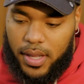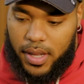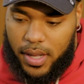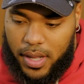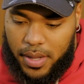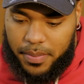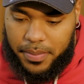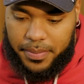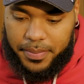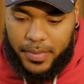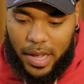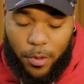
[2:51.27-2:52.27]
I
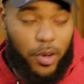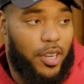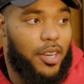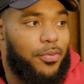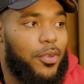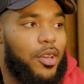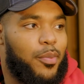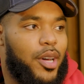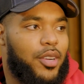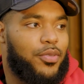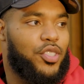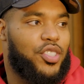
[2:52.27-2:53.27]
wanted to feel
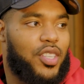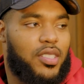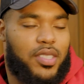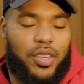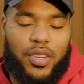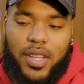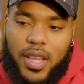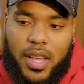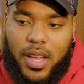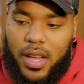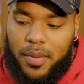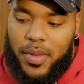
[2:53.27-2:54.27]
better for sure, so,
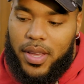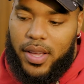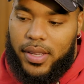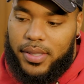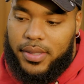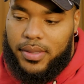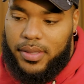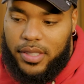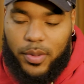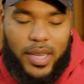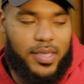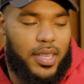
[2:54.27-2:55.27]
I mean,
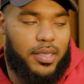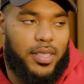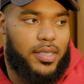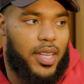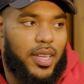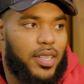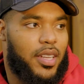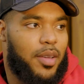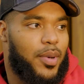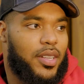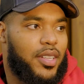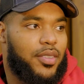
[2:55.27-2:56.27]
that's why I said just take it day
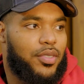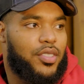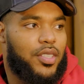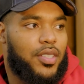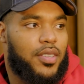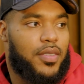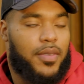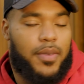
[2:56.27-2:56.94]
by day for sure. Did